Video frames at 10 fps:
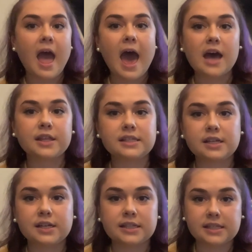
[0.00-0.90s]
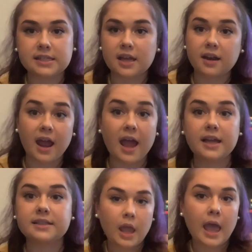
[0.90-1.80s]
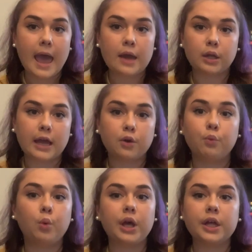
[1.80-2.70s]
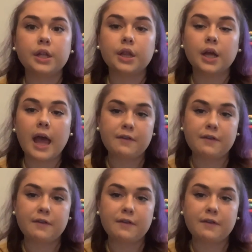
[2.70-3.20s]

how the series is gonna end and kind of will